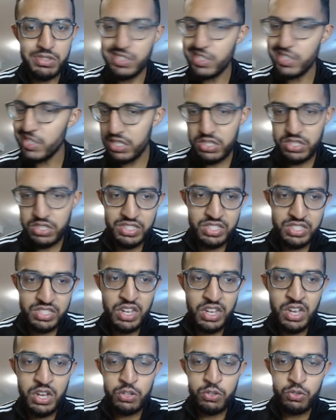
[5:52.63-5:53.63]
That's
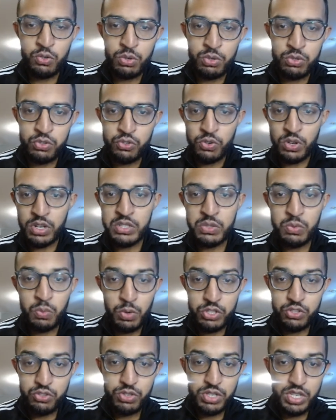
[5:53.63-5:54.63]
no stress.
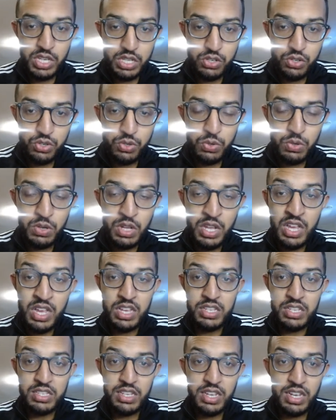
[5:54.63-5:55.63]
What you can do
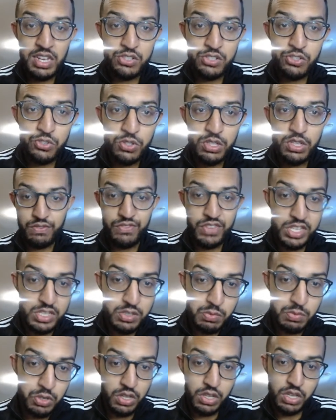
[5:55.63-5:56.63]
is actually
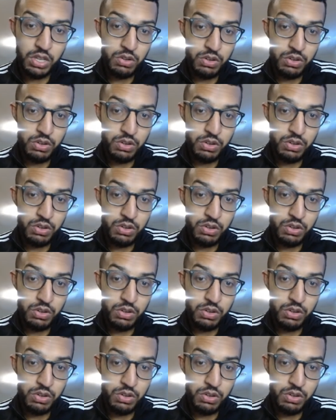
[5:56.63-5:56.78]
Facebook account.